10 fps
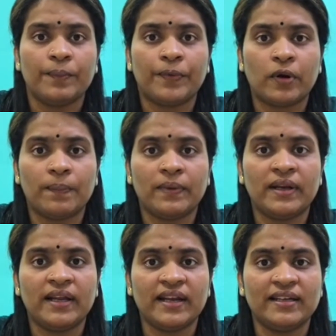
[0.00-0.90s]

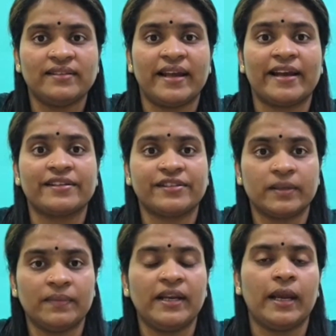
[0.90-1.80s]
properly is
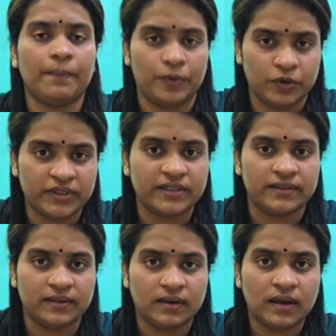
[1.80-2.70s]
extremely important.
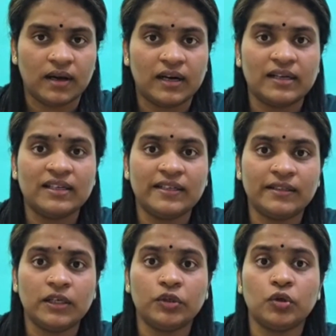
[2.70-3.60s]
A
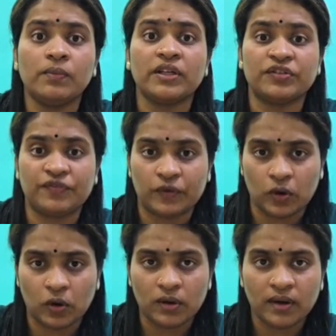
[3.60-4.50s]
little too much
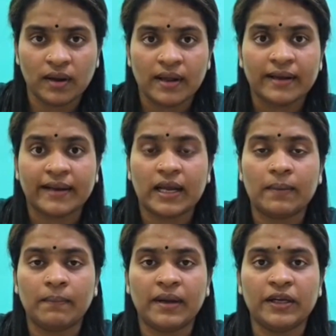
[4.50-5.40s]
flour
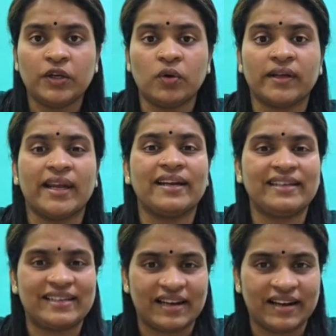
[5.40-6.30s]
can make your
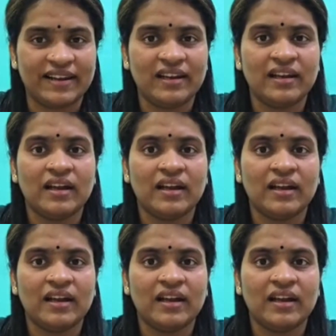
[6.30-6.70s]
cake dry,